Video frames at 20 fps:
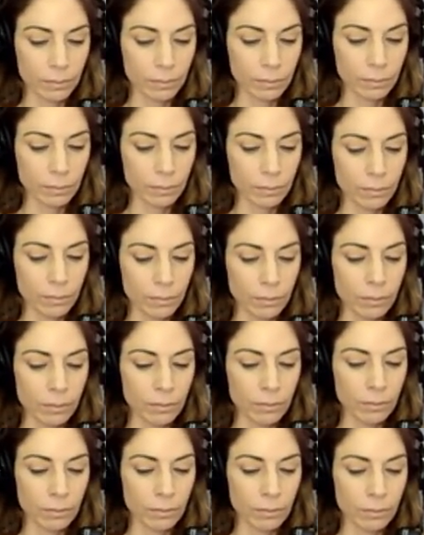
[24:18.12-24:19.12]

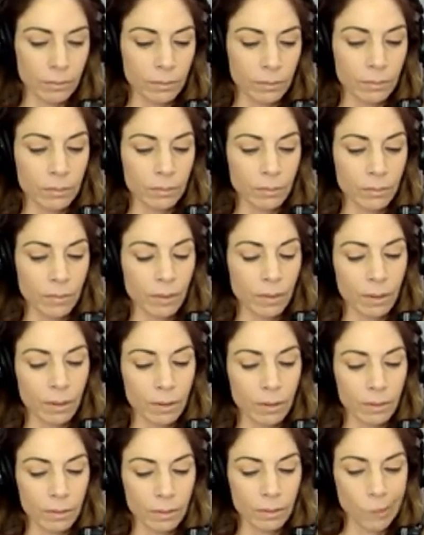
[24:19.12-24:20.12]

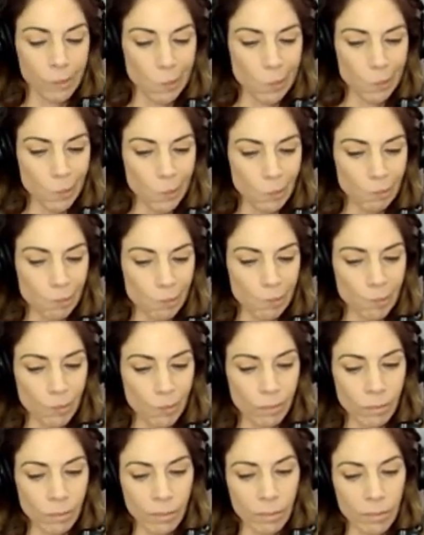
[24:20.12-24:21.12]

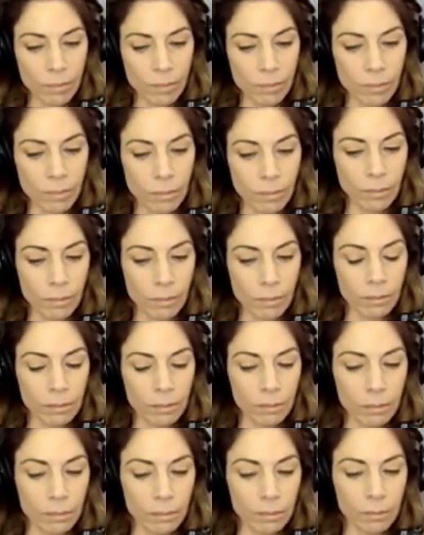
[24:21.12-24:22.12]

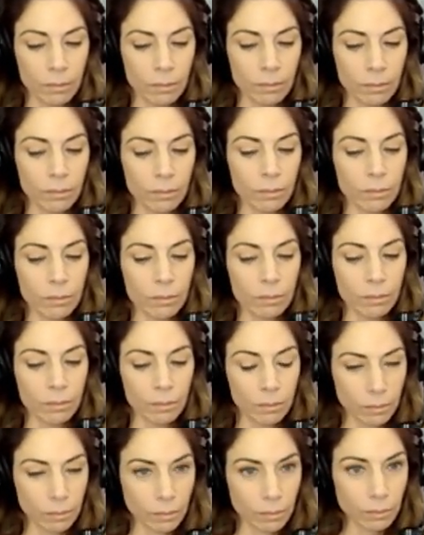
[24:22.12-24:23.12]

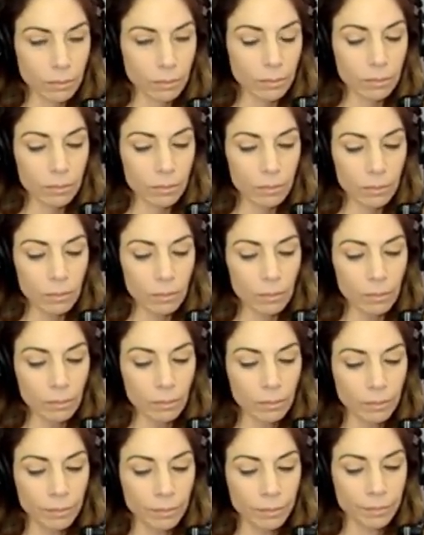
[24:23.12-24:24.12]

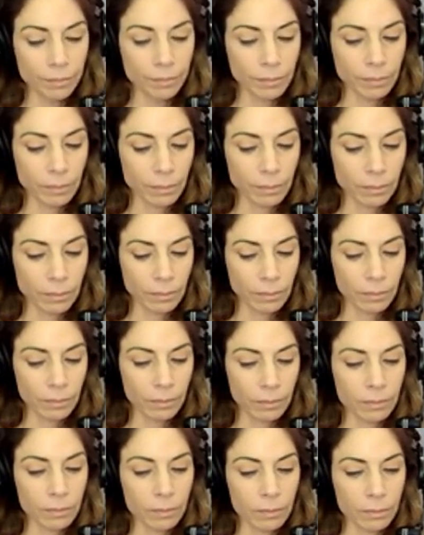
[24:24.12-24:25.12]

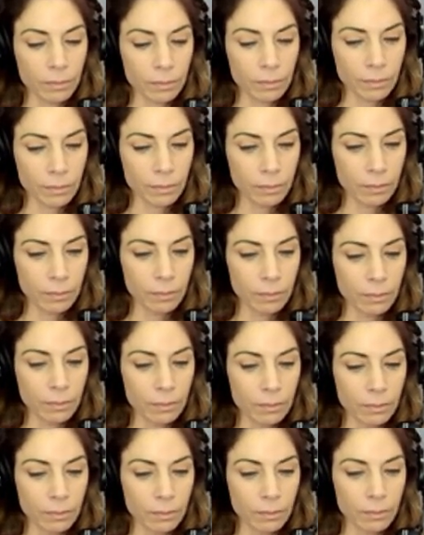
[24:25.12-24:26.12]
(silent)